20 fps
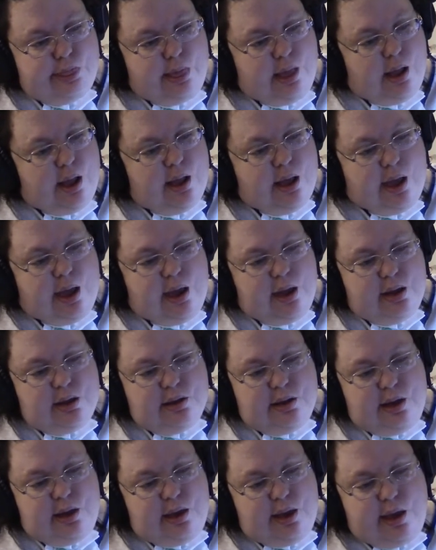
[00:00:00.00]
a
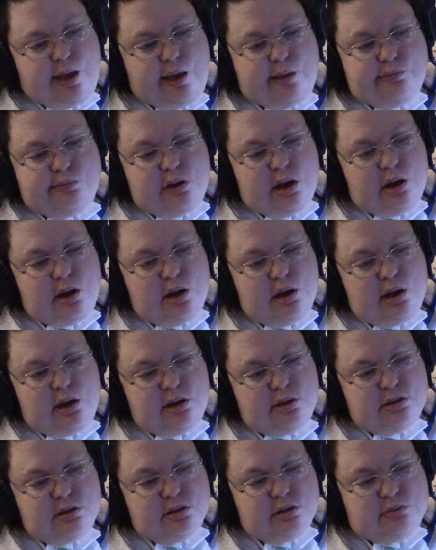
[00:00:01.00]
handicap
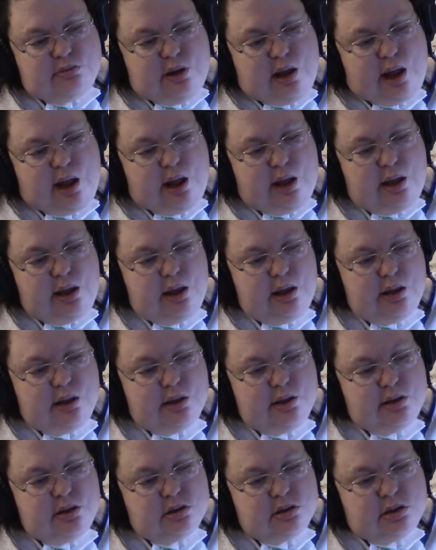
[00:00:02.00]
parking spot
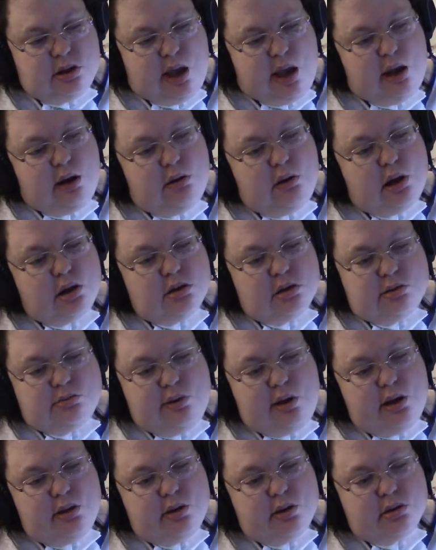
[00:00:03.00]
saying, I'll just
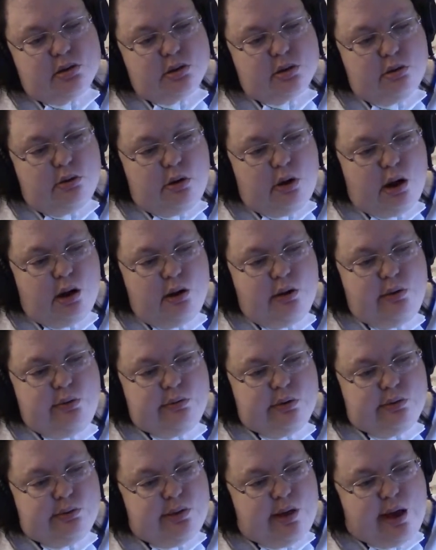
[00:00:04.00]
be in the store
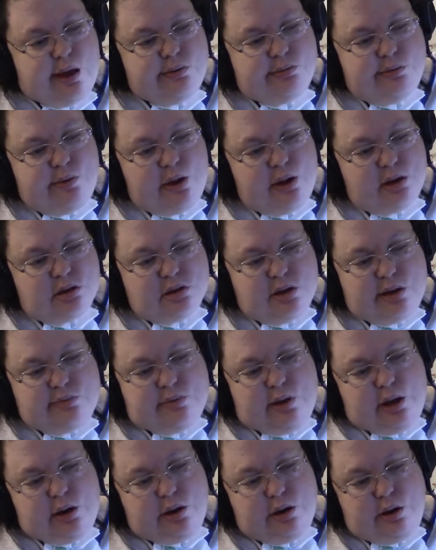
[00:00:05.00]
for 5 minutes. I'm
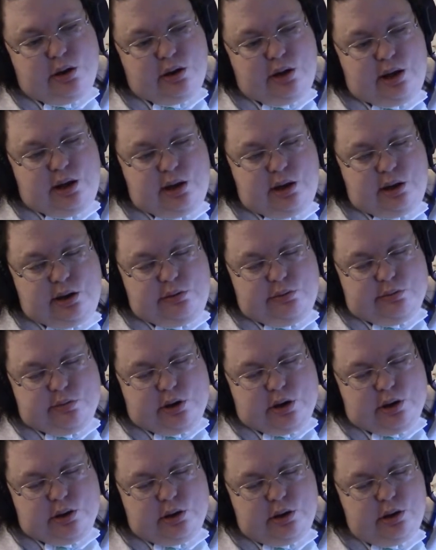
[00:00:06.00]
not hurting
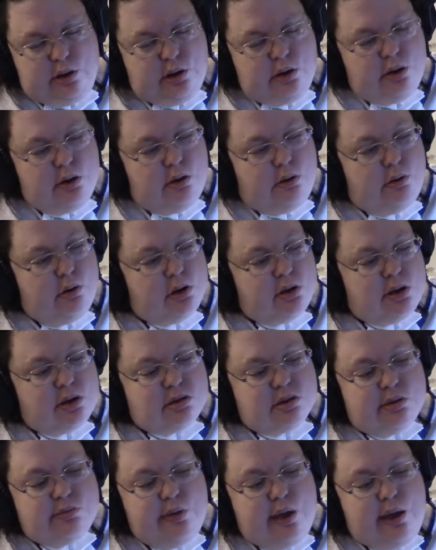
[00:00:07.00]
anyone. Or
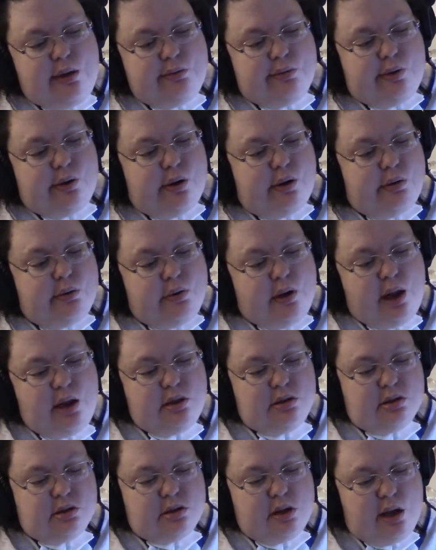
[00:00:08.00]
does something even
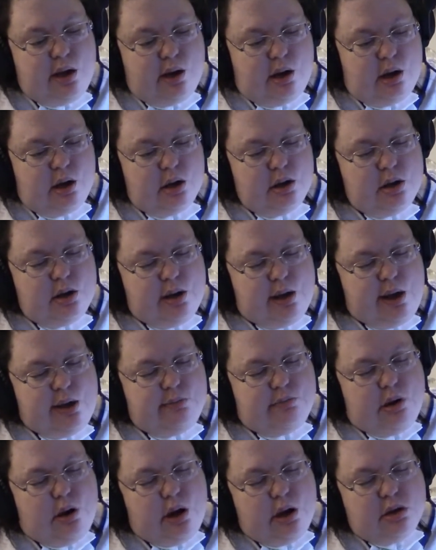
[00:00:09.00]
crazier,
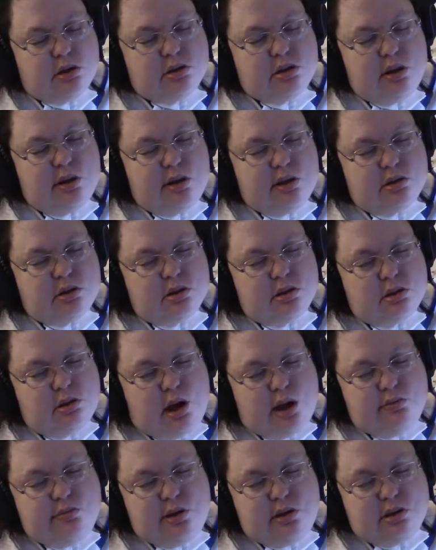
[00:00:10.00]
like parks in the
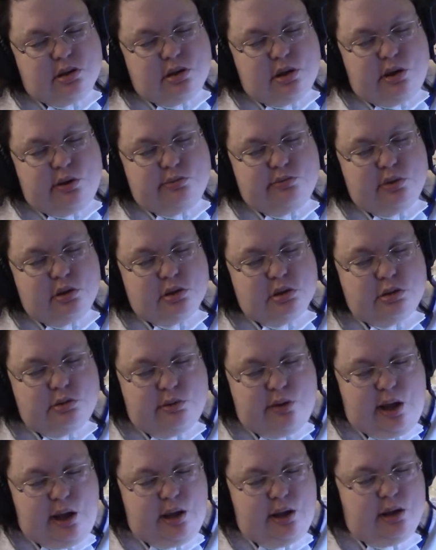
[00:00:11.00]
stripy zone
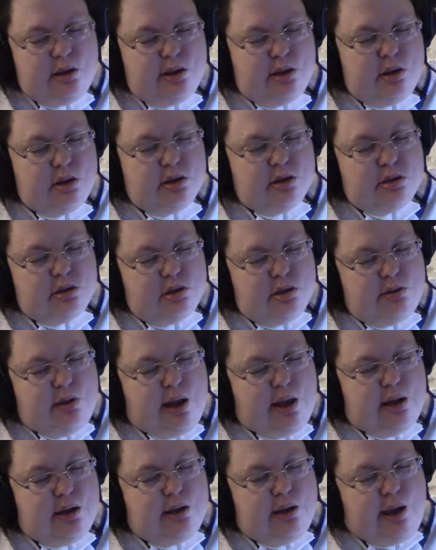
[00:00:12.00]
between 2
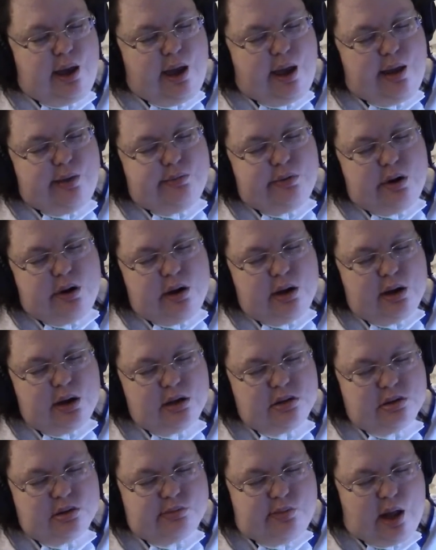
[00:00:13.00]
handicap
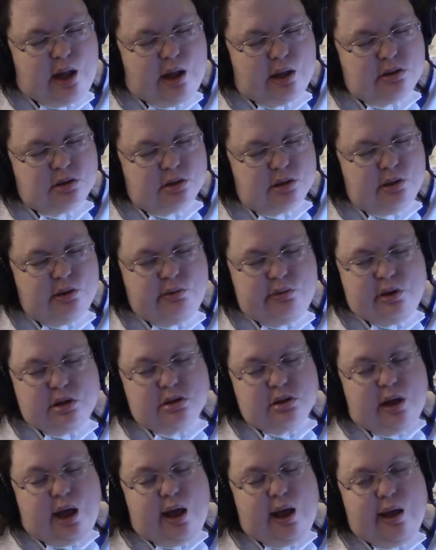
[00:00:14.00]
parking spots,
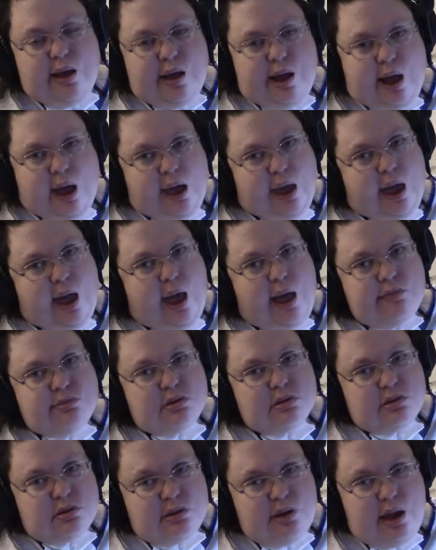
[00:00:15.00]
which I have
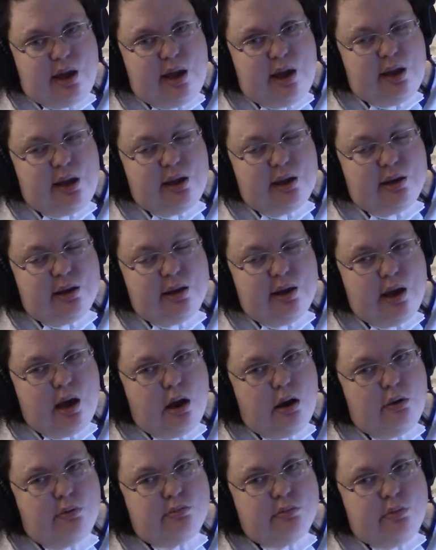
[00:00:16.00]
seen
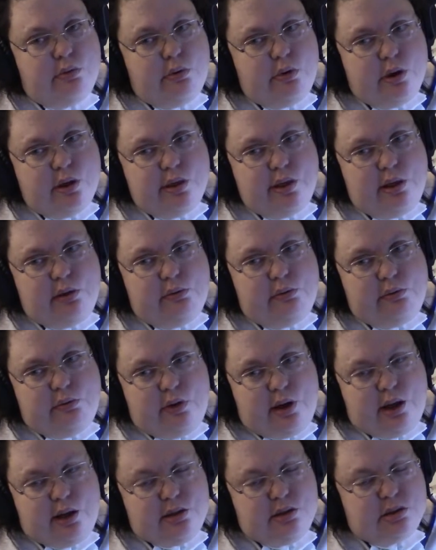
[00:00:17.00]
more than
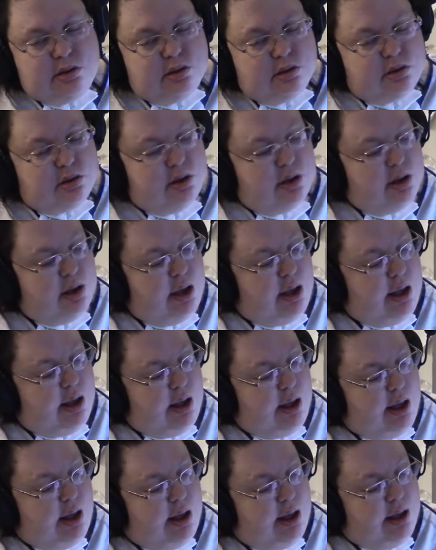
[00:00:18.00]
once,
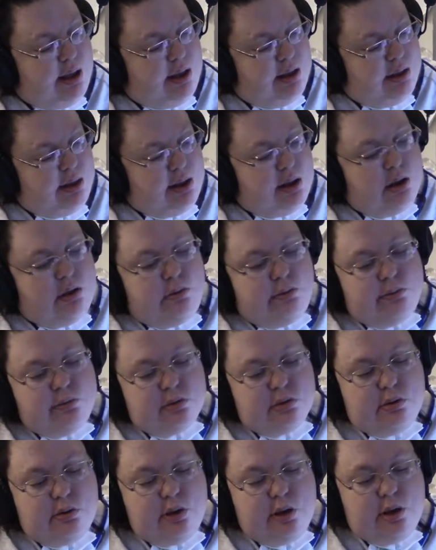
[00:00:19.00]
and they don't
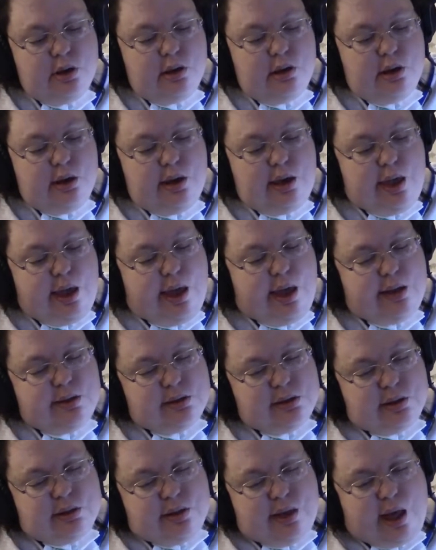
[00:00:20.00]

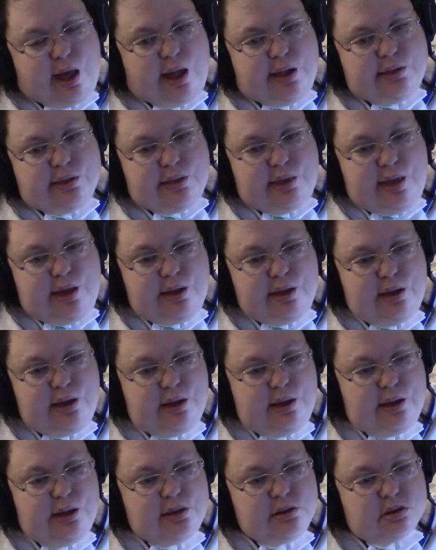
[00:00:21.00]
get that. The
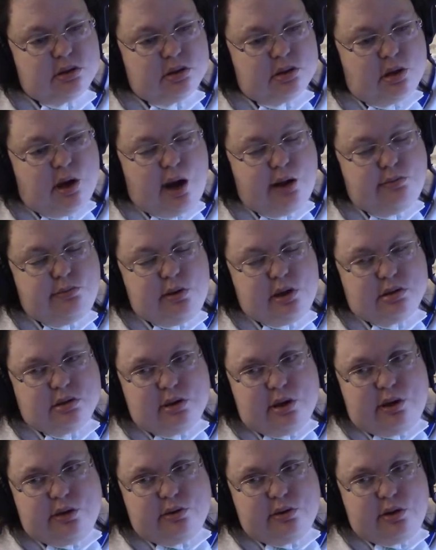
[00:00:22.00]
stripy
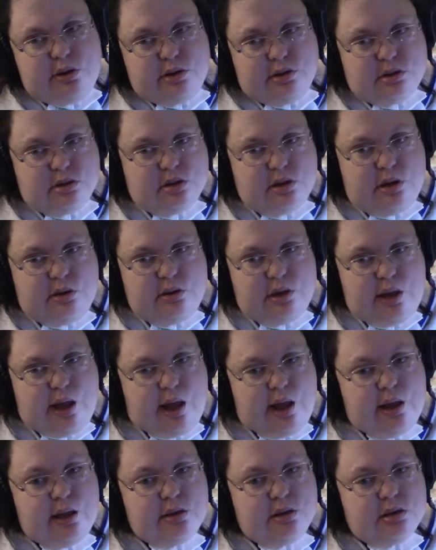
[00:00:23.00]
zone is so
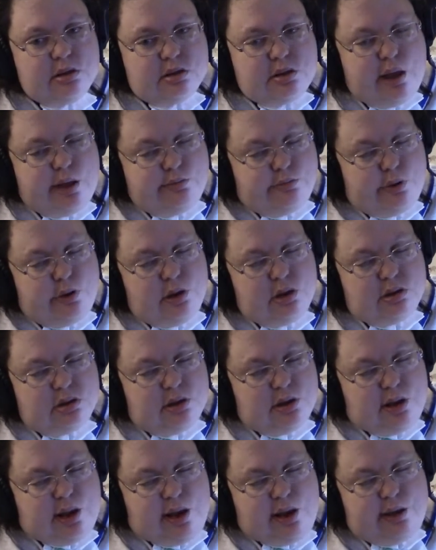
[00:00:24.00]
that, say, a
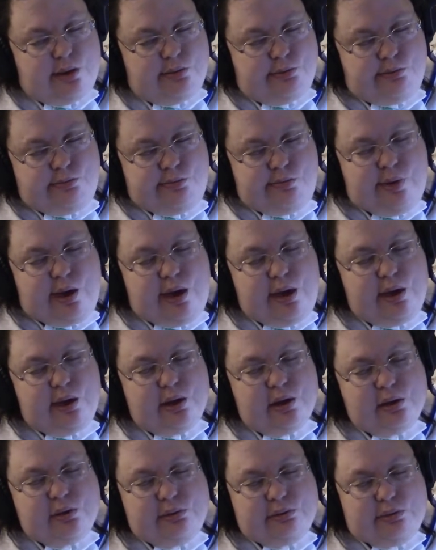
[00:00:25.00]
person like me
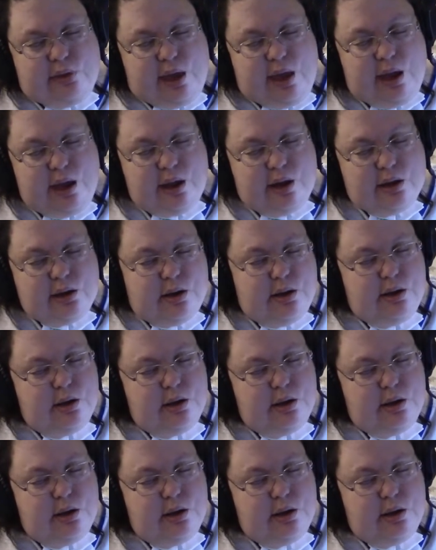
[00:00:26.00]
in a van